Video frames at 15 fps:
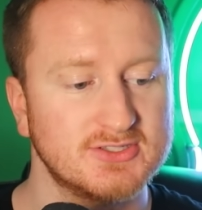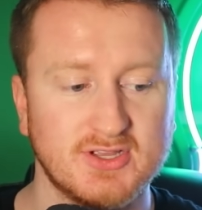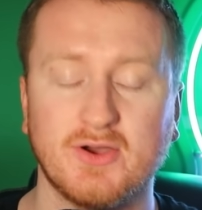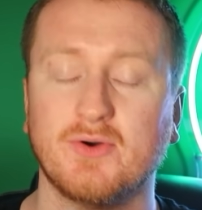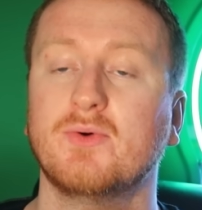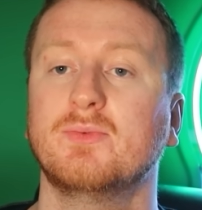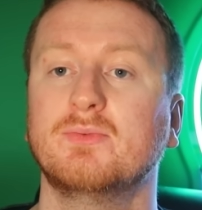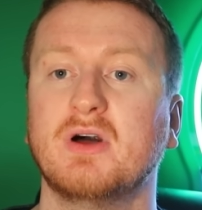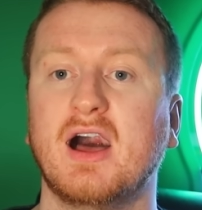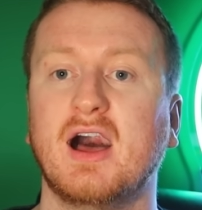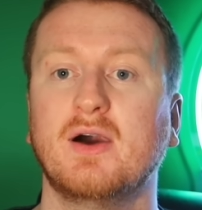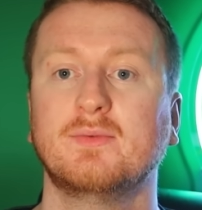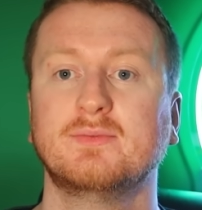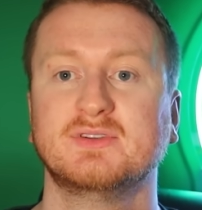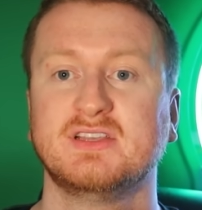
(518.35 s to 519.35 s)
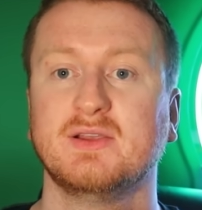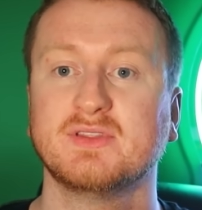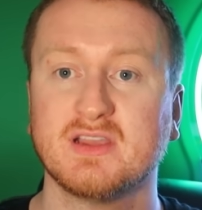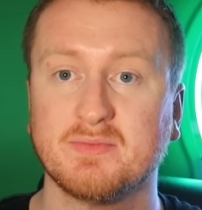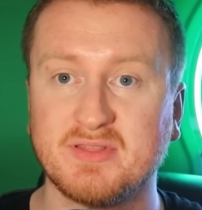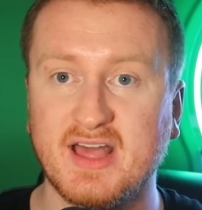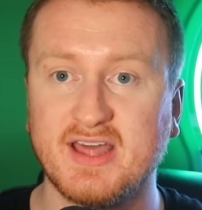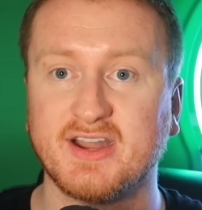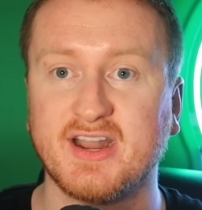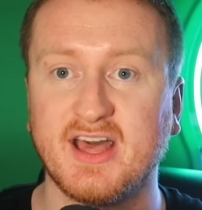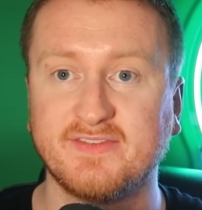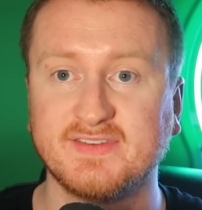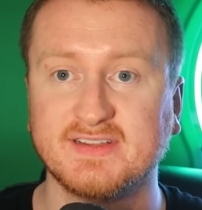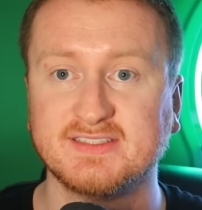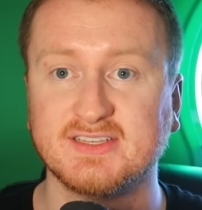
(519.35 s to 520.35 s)
So uh, we'll see what their plan
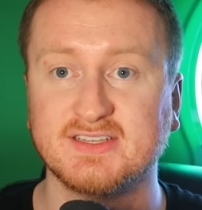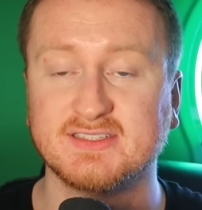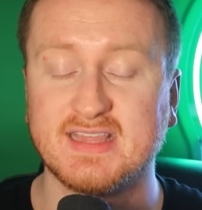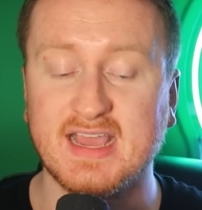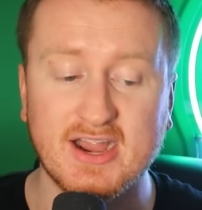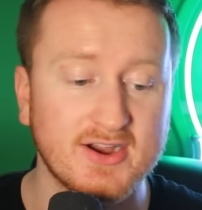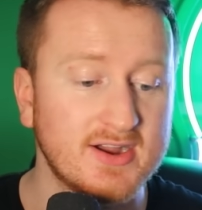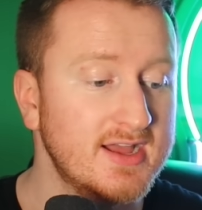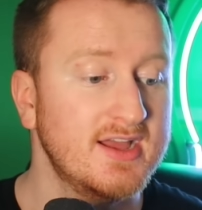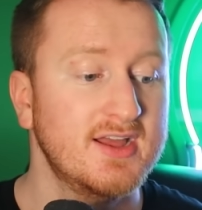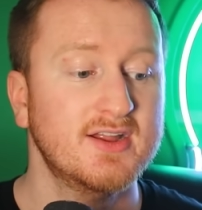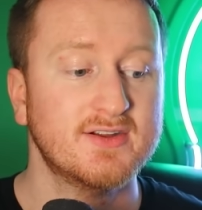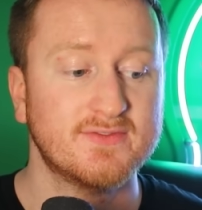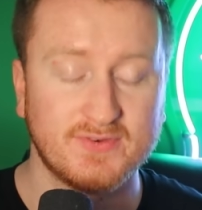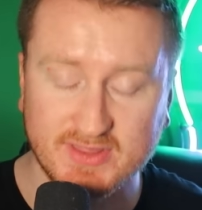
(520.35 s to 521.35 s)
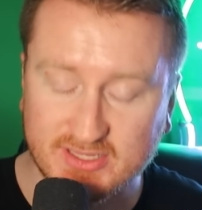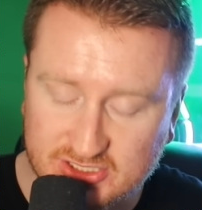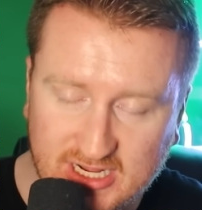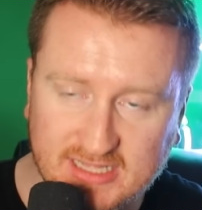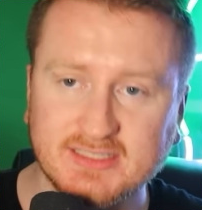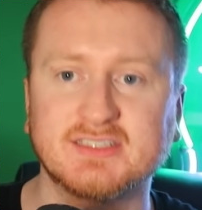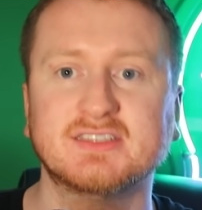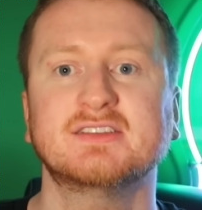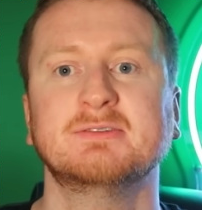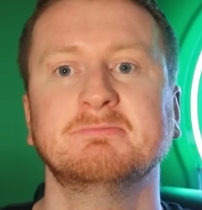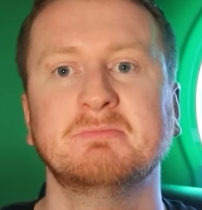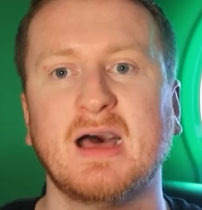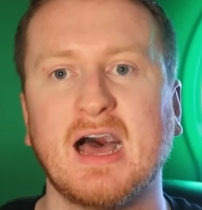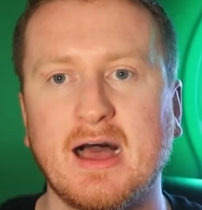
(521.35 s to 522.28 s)
on offense is there for the Jets.